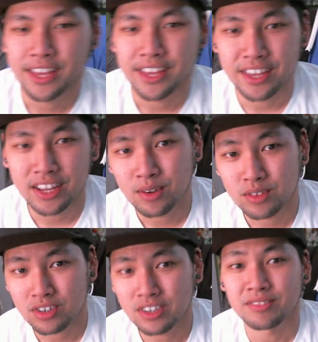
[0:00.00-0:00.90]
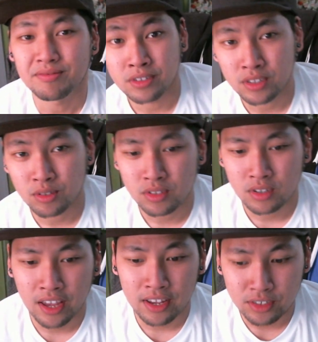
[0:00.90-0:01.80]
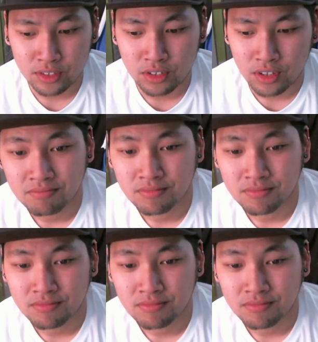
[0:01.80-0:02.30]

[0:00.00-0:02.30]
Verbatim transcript: And I was right. There was a catchy song.